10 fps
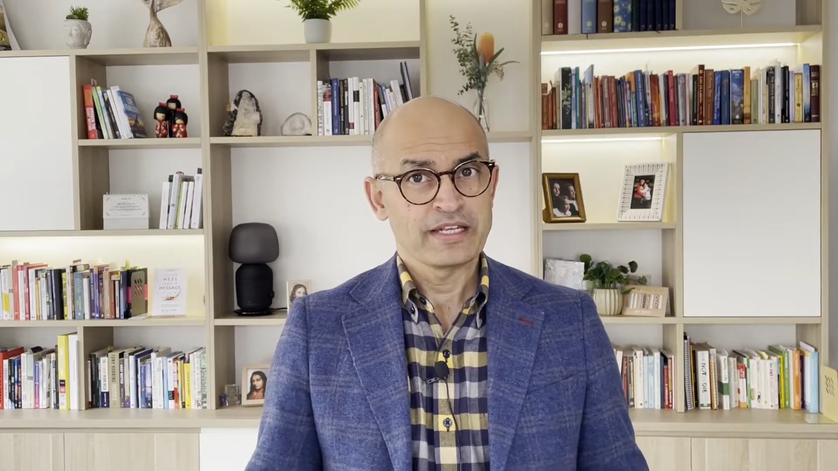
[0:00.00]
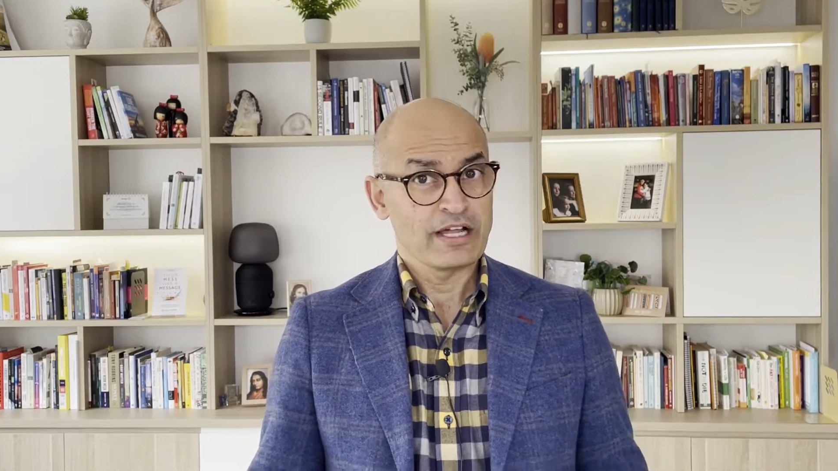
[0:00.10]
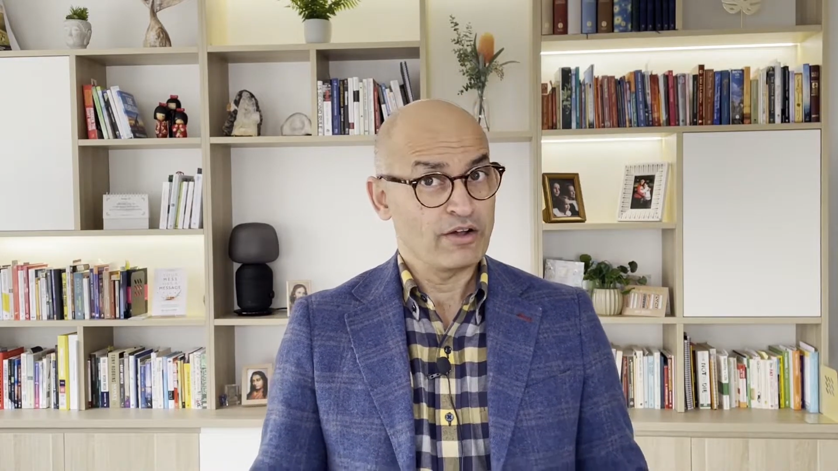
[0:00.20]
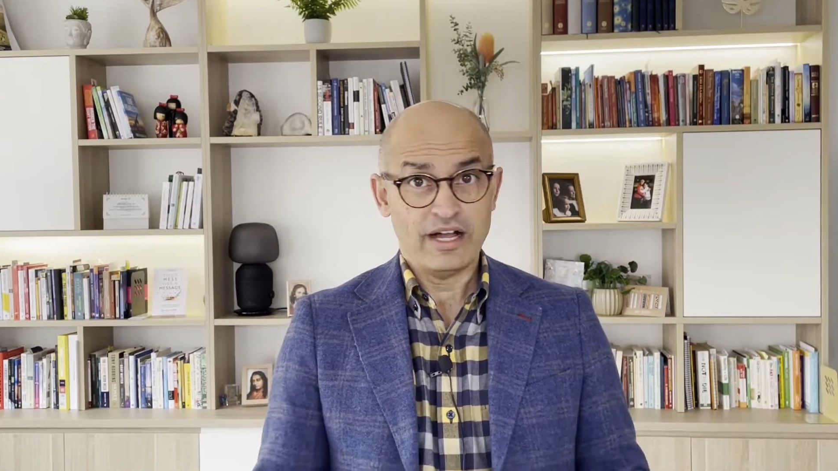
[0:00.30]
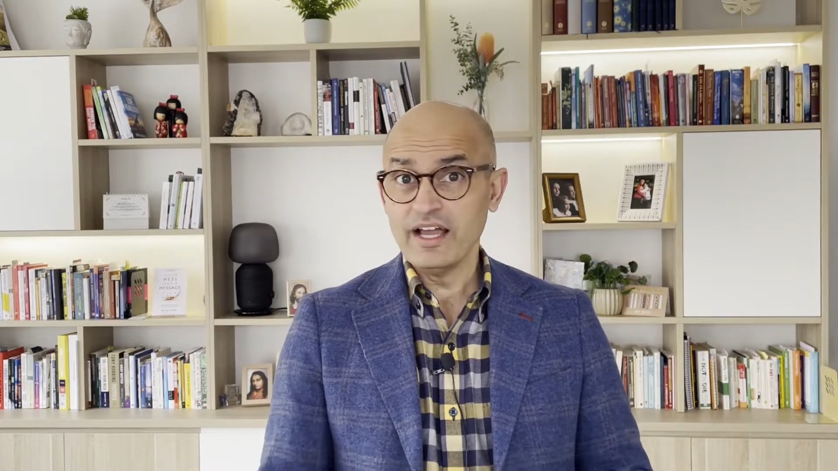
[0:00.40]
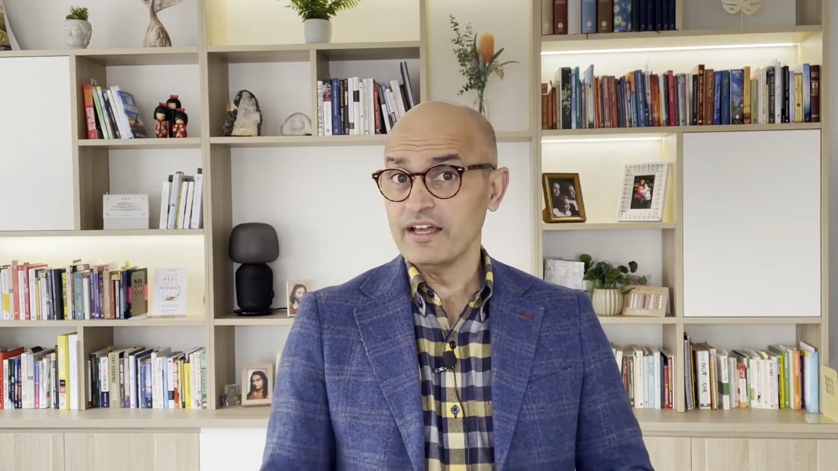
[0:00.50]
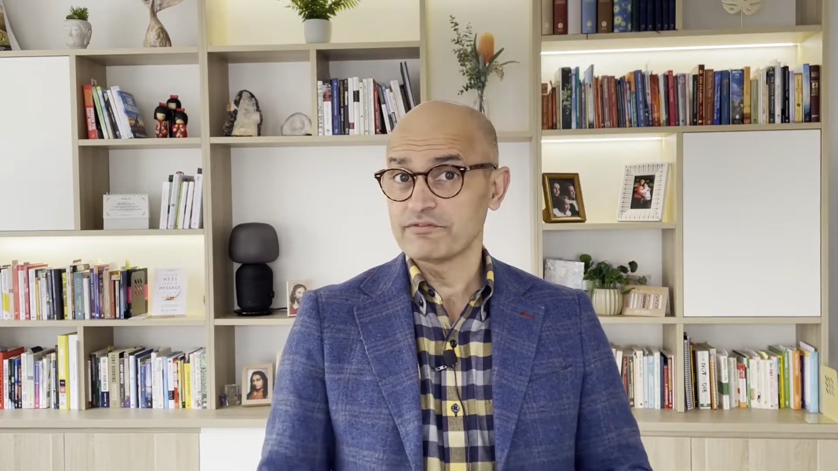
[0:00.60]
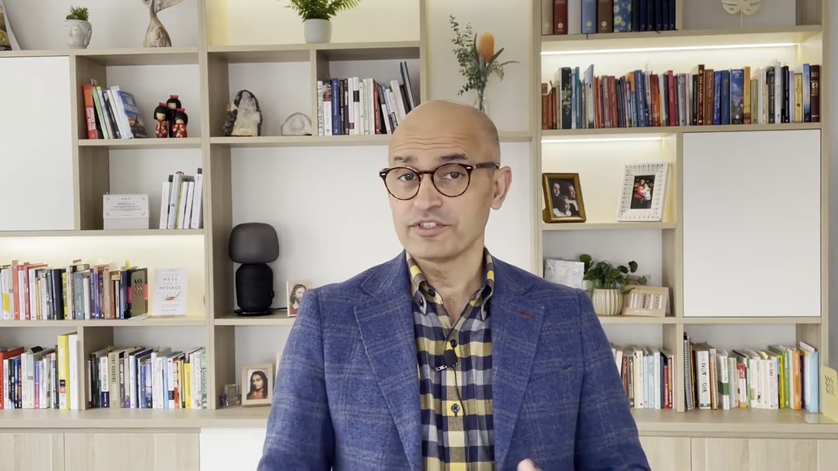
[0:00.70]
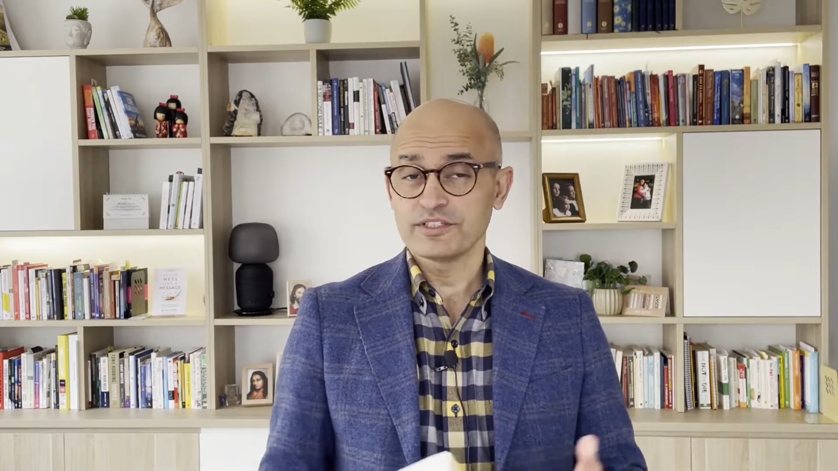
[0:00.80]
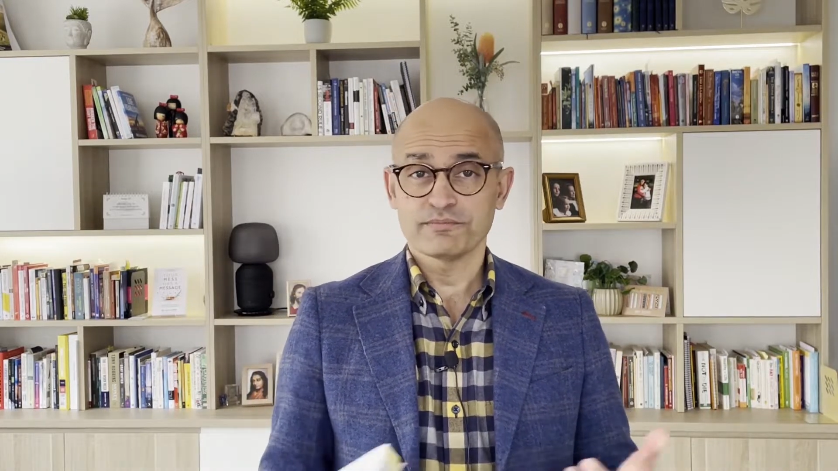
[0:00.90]
Now, I have
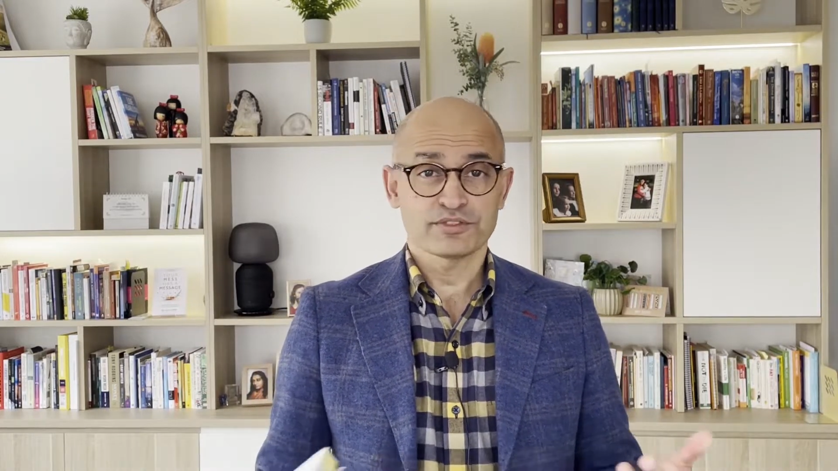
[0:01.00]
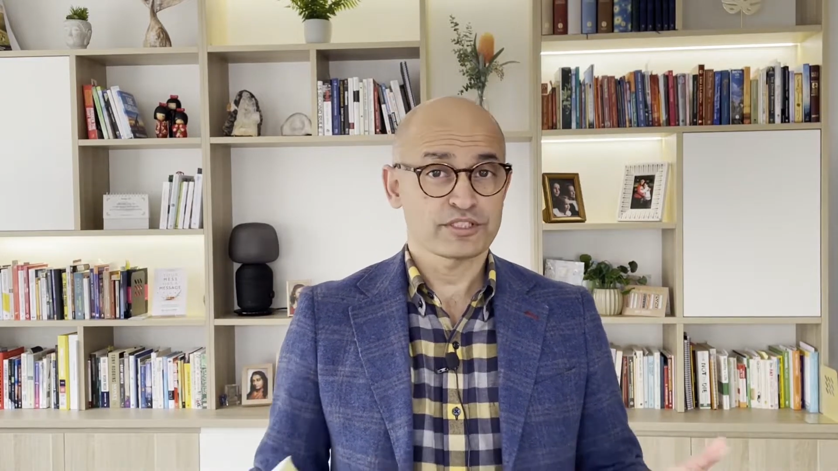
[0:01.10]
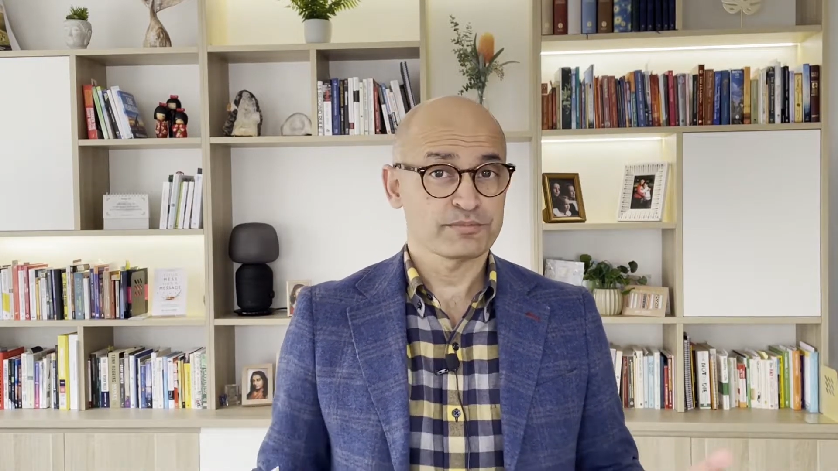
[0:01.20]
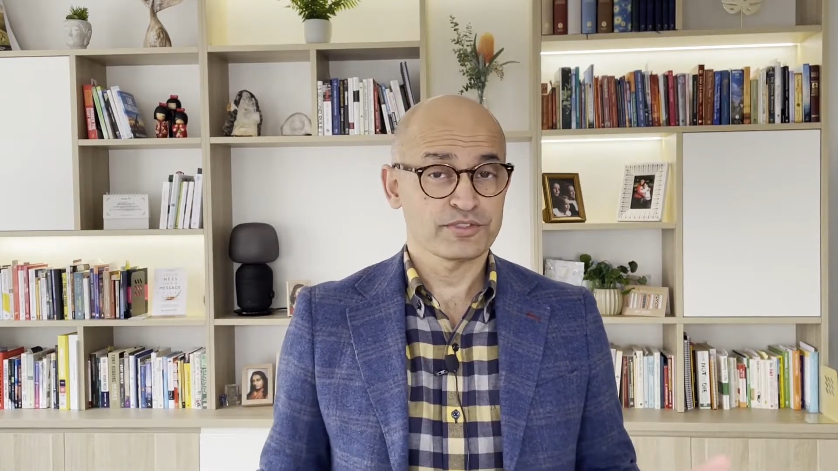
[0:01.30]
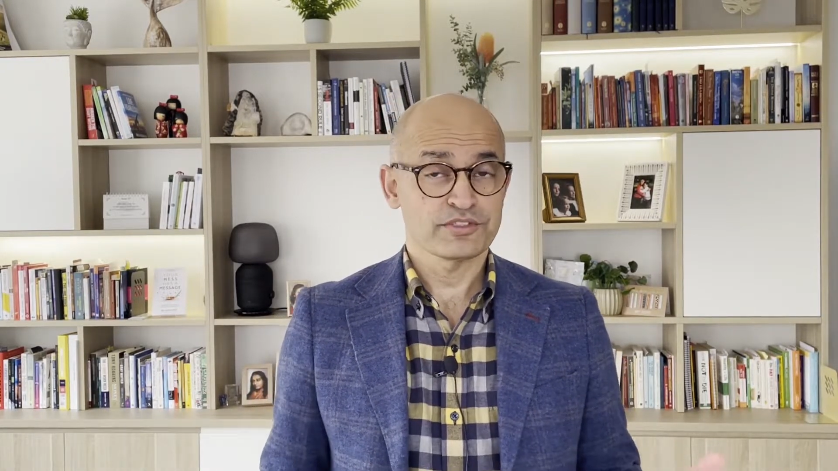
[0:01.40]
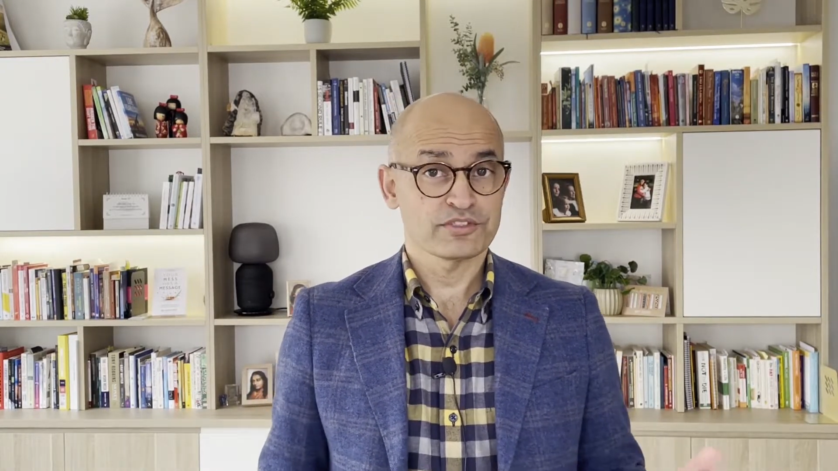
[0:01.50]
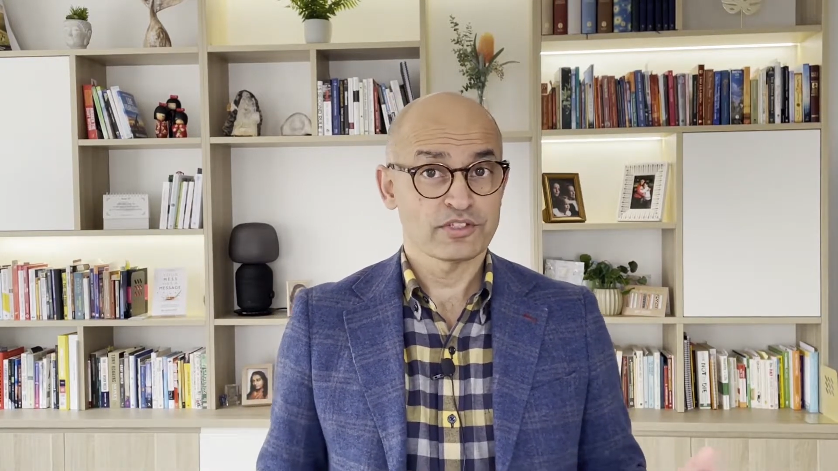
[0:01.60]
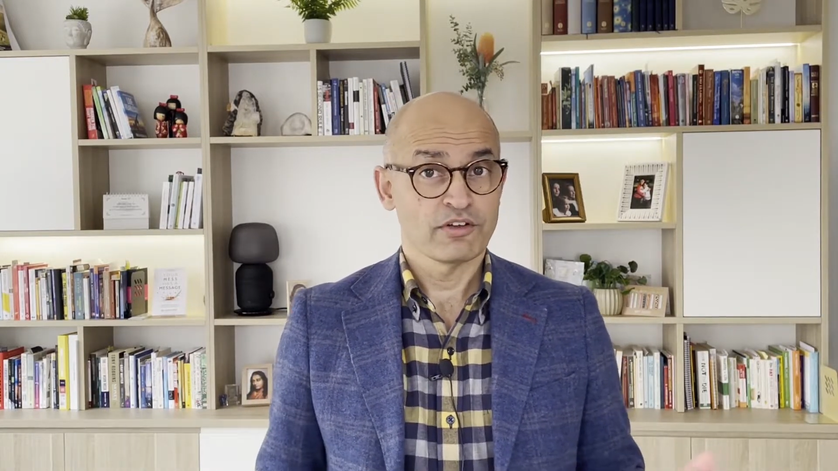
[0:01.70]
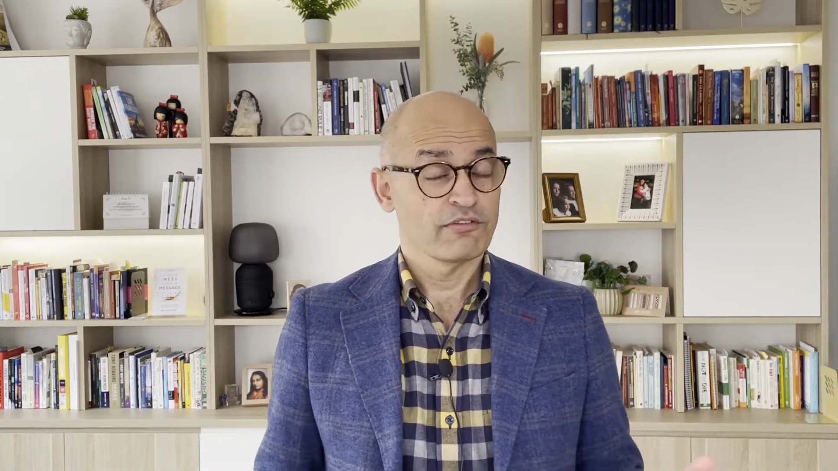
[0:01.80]
written prescriptions